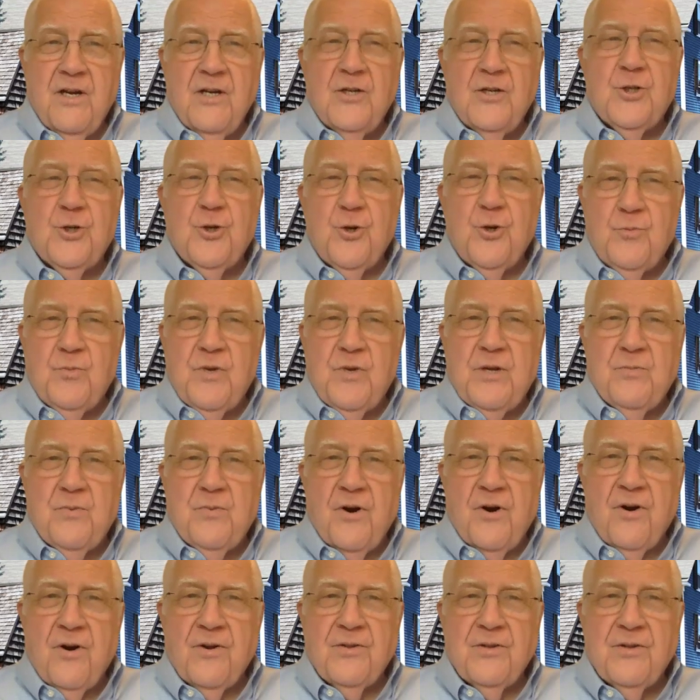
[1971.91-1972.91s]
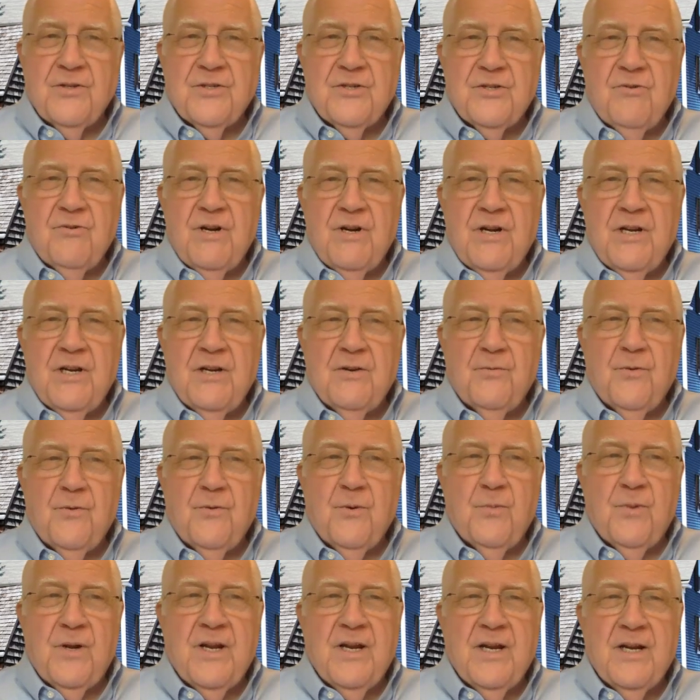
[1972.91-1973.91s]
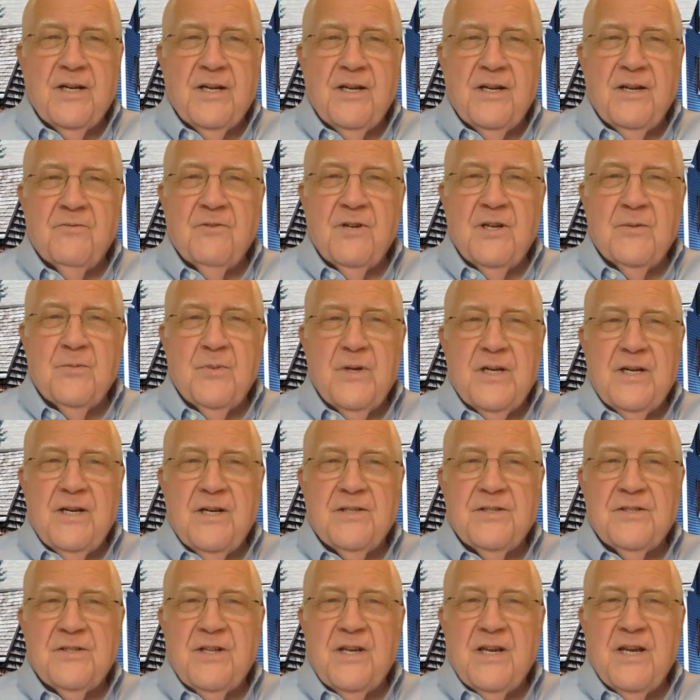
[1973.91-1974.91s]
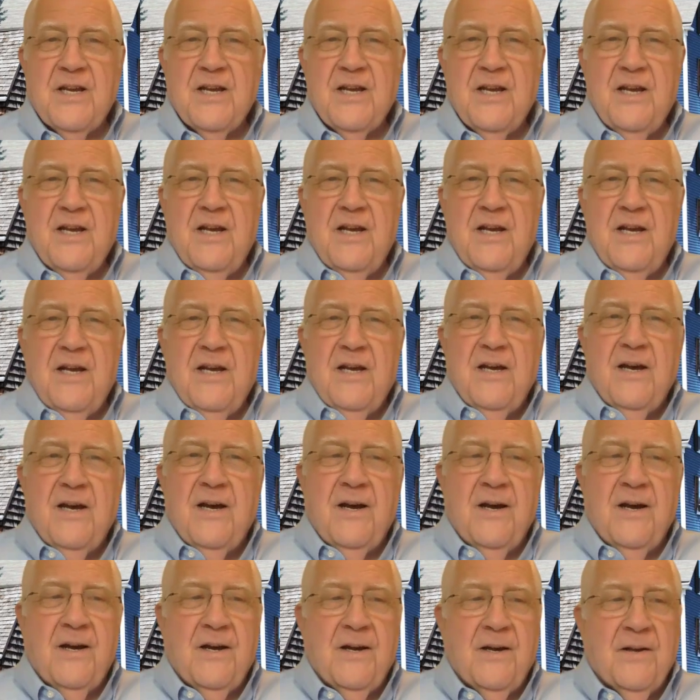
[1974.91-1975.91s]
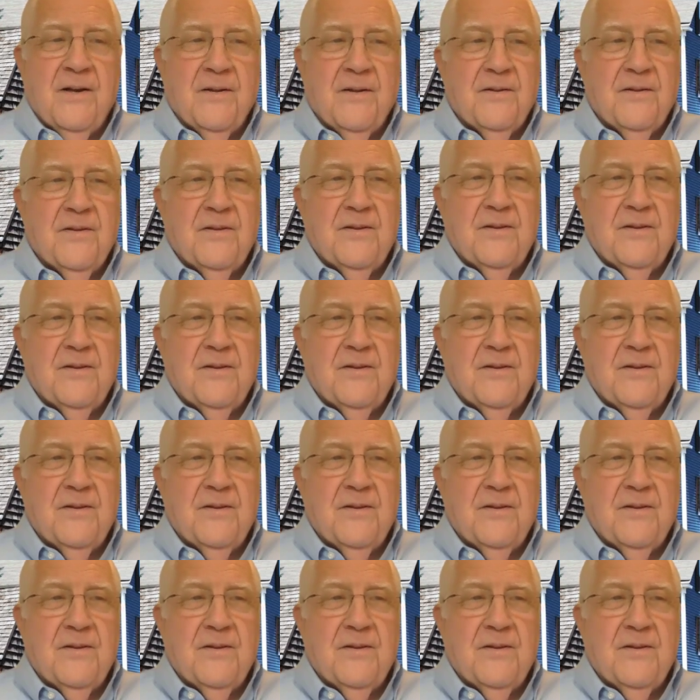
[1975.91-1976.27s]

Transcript: should be part of the screening for planned giving, because they Uh,